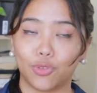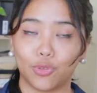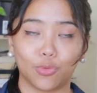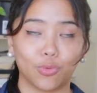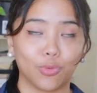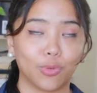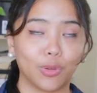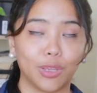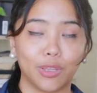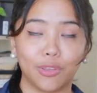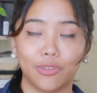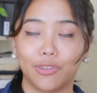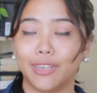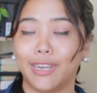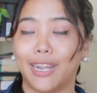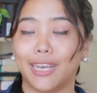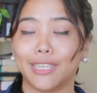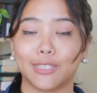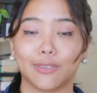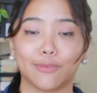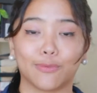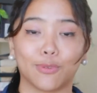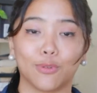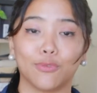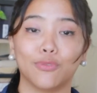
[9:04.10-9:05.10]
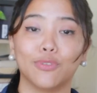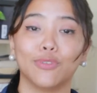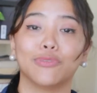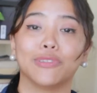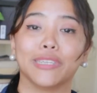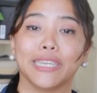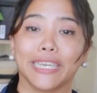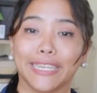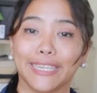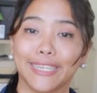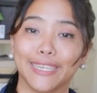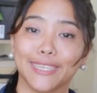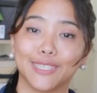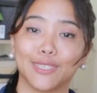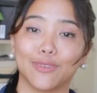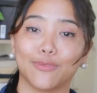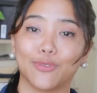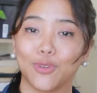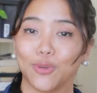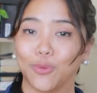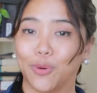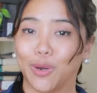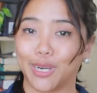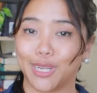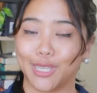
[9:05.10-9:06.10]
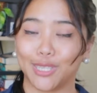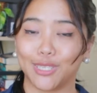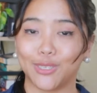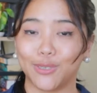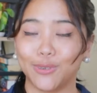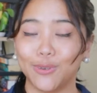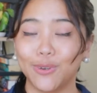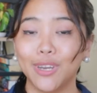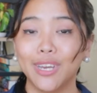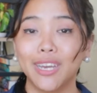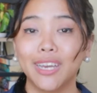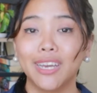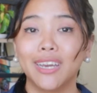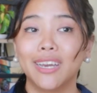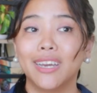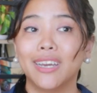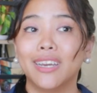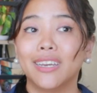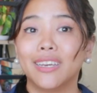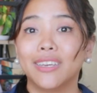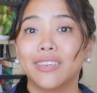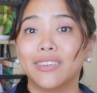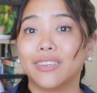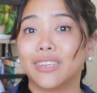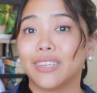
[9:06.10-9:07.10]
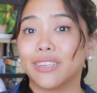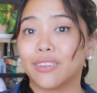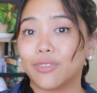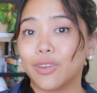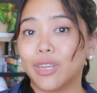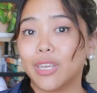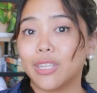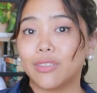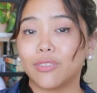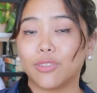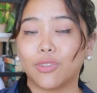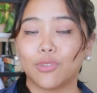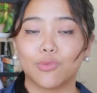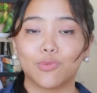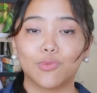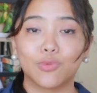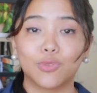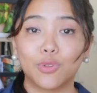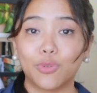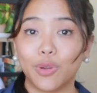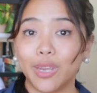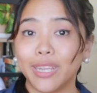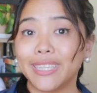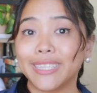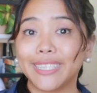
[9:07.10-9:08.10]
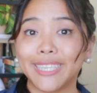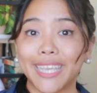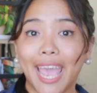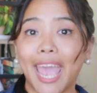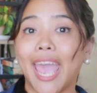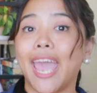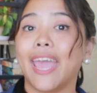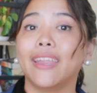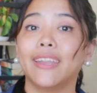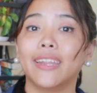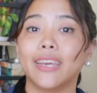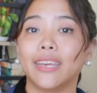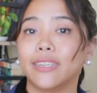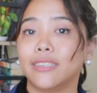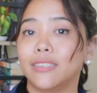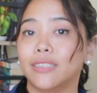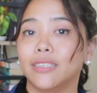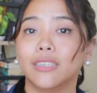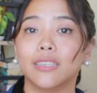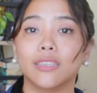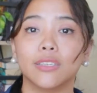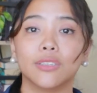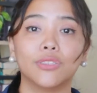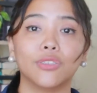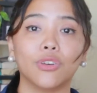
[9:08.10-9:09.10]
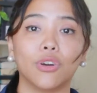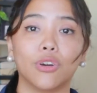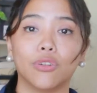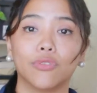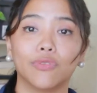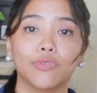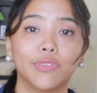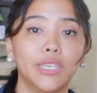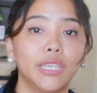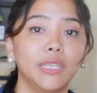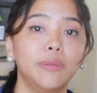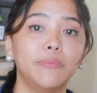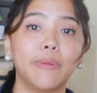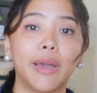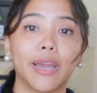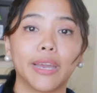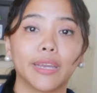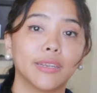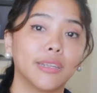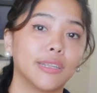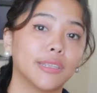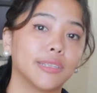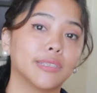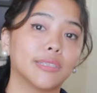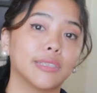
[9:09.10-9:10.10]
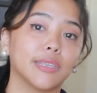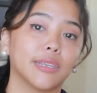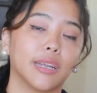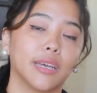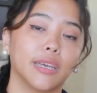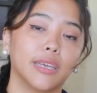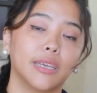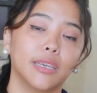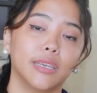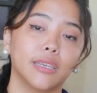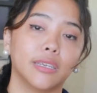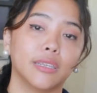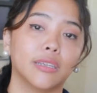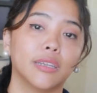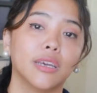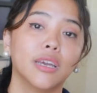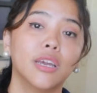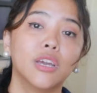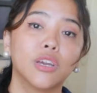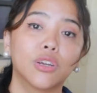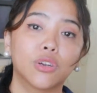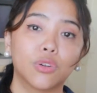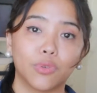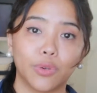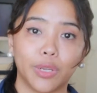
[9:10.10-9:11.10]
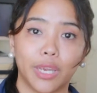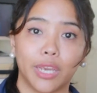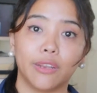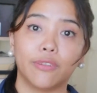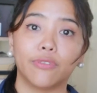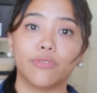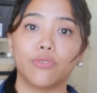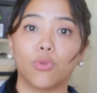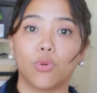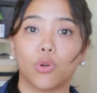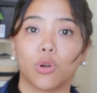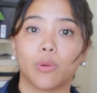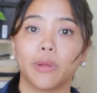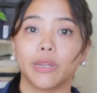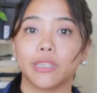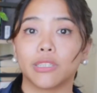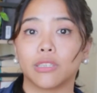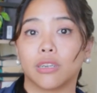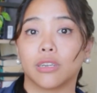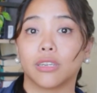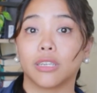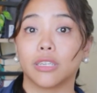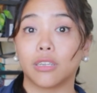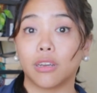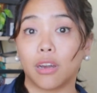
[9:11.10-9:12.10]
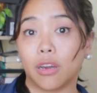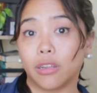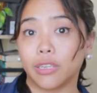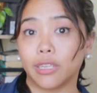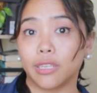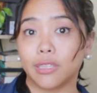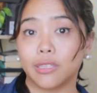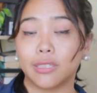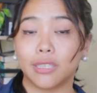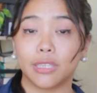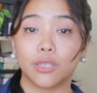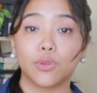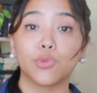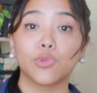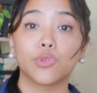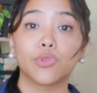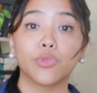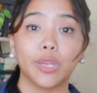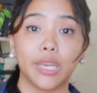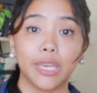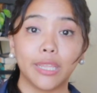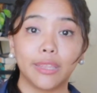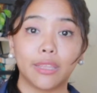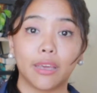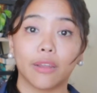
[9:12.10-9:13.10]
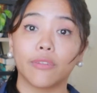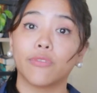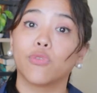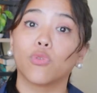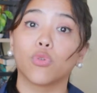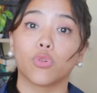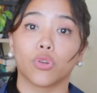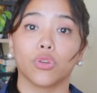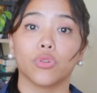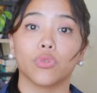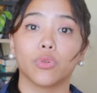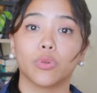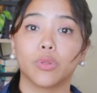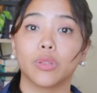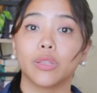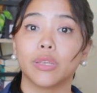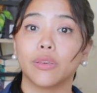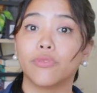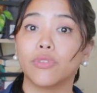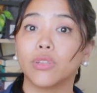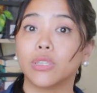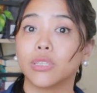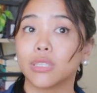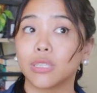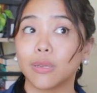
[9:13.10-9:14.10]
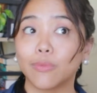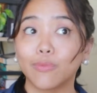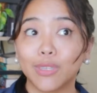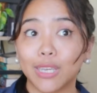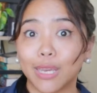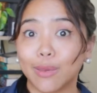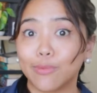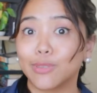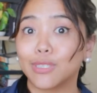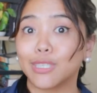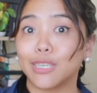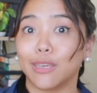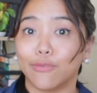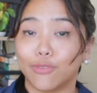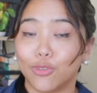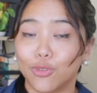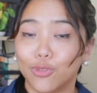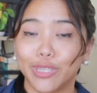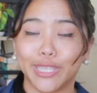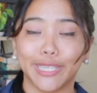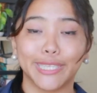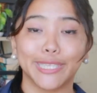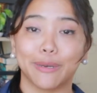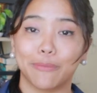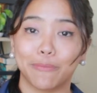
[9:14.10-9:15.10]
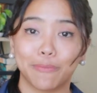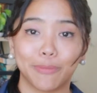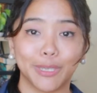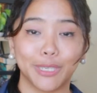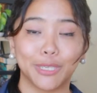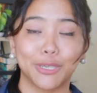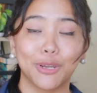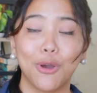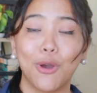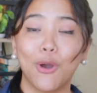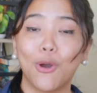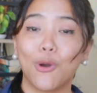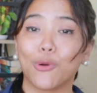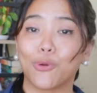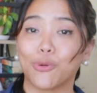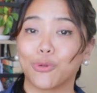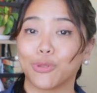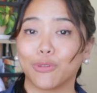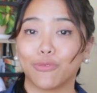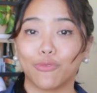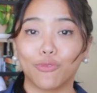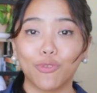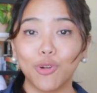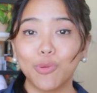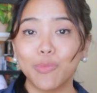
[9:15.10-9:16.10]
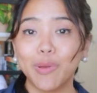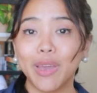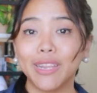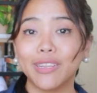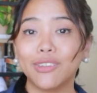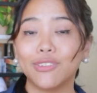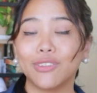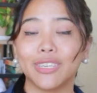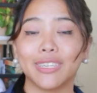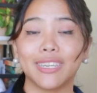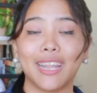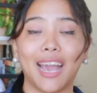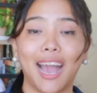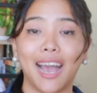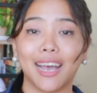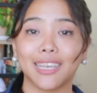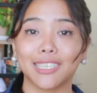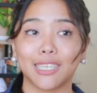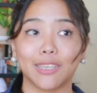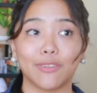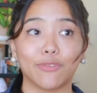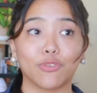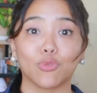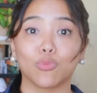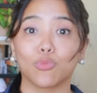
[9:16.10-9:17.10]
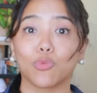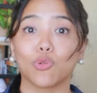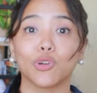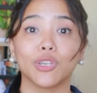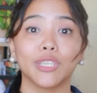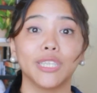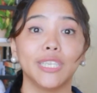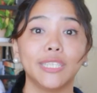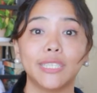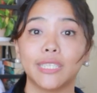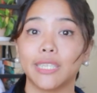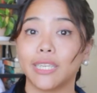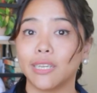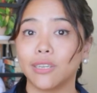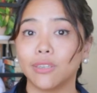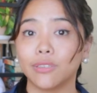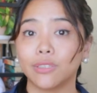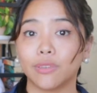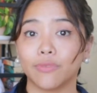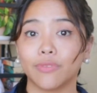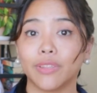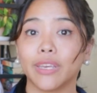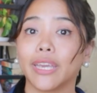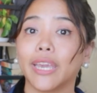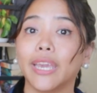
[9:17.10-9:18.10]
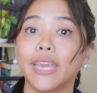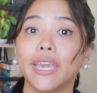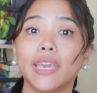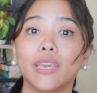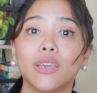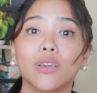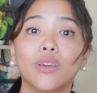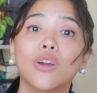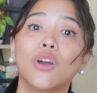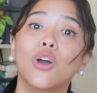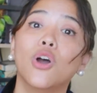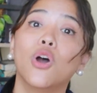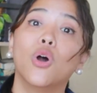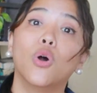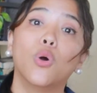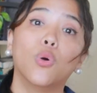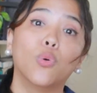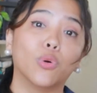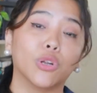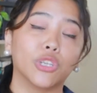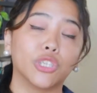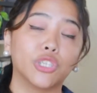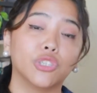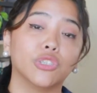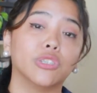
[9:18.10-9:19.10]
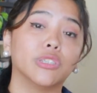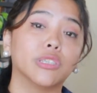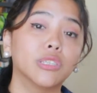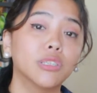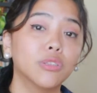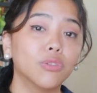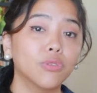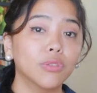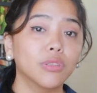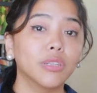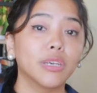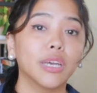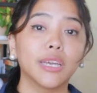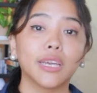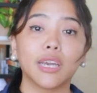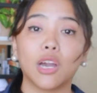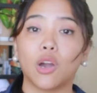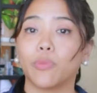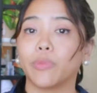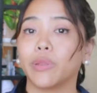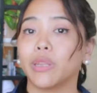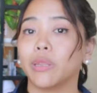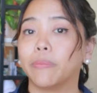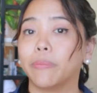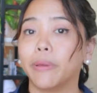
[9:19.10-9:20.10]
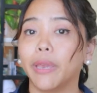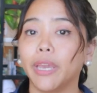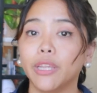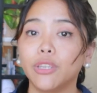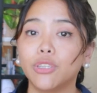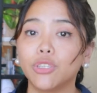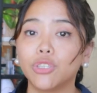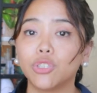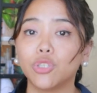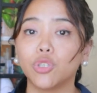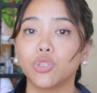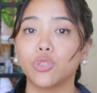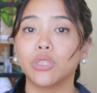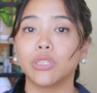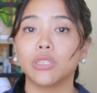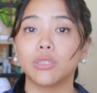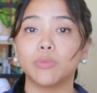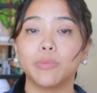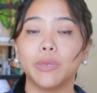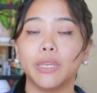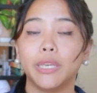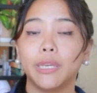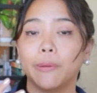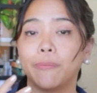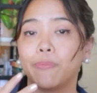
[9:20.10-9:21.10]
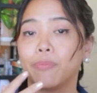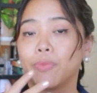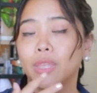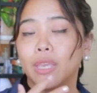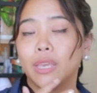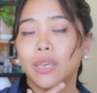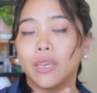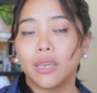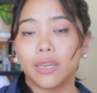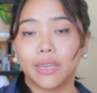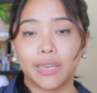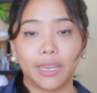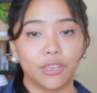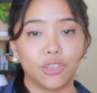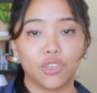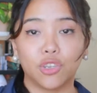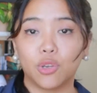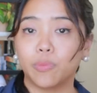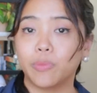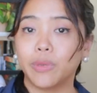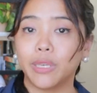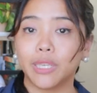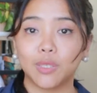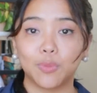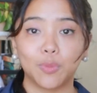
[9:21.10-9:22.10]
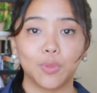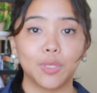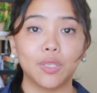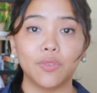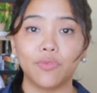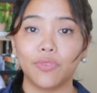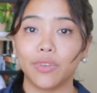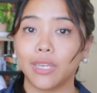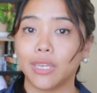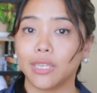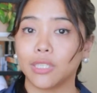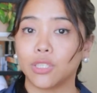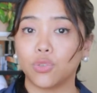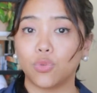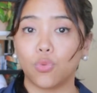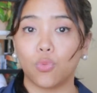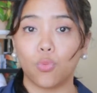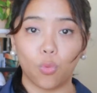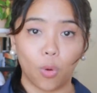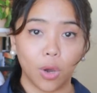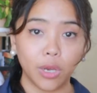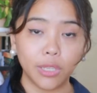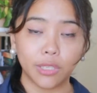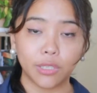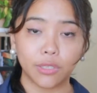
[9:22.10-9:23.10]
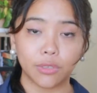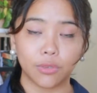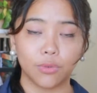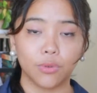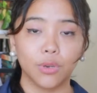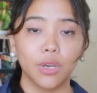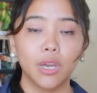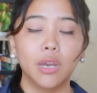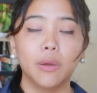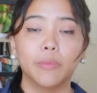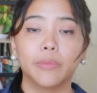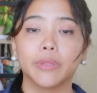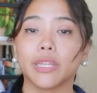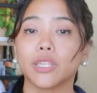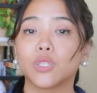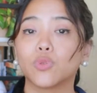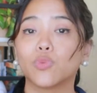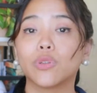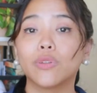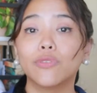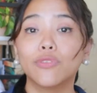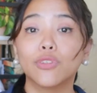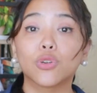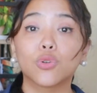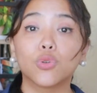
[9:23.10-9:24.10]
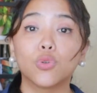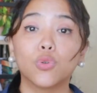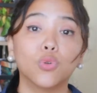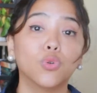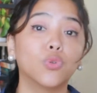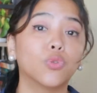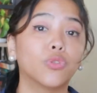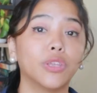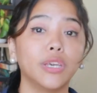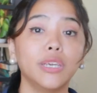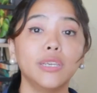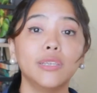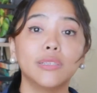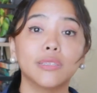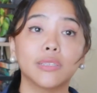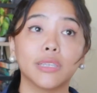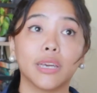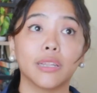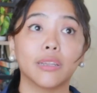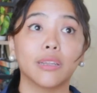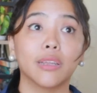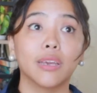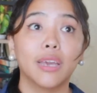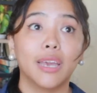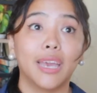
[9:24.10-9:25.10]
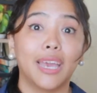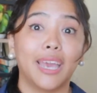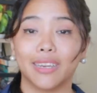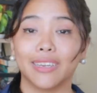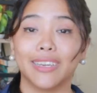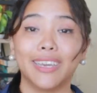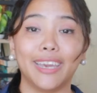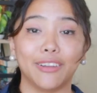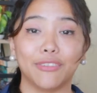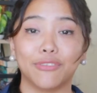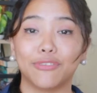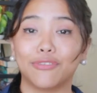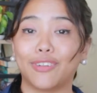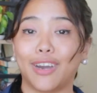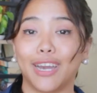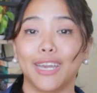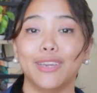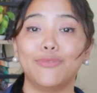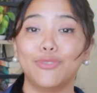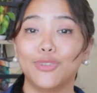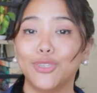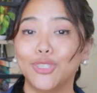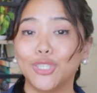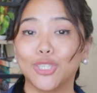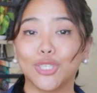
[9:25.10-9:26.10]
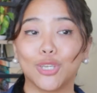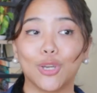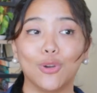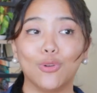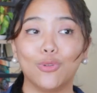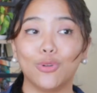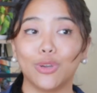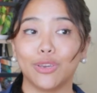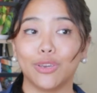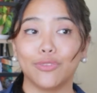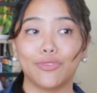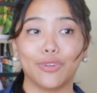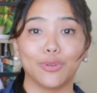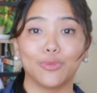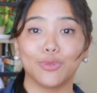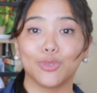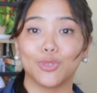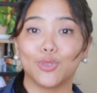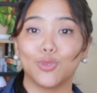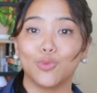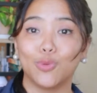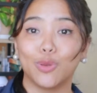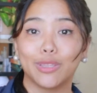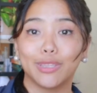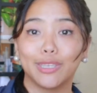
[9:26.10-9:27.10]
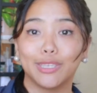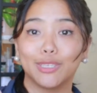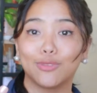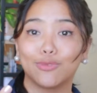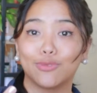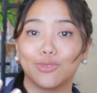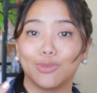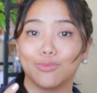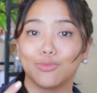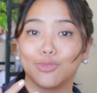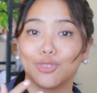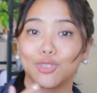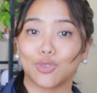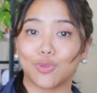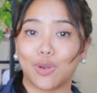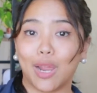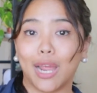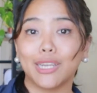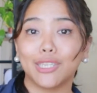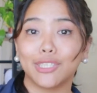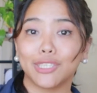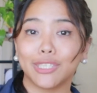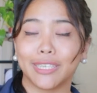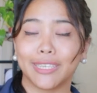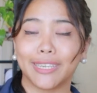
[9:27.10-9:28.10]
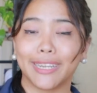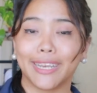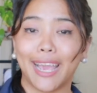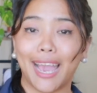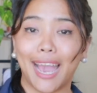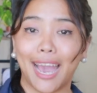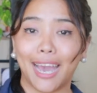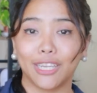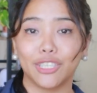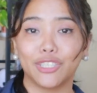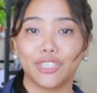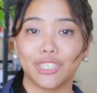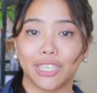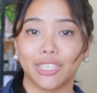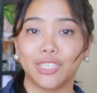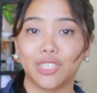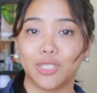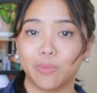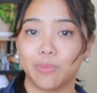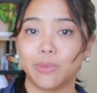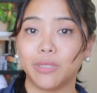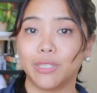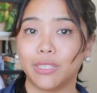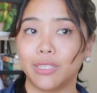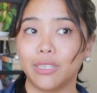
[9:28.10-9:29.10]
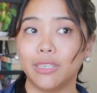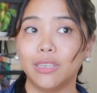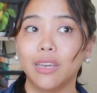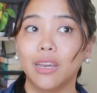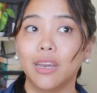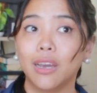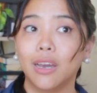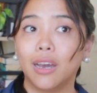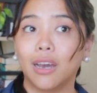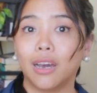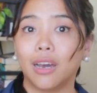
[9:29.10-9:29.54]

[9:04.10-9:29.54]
you know, you can ask it for 50 ideas if you wanted to. You can create, you know, create 10 ideas of lead magnets that I can create for my target audience, and it will create that for you. It'll even sometimes give you the template or the format. You can ask it for more details of like, hey, what should this look like? How many pages should this be? Again, you can be as specific as you want to, but that's one of the cool things that, again, 5 years ago, if I was doing this from scratch and I had ChatGPT,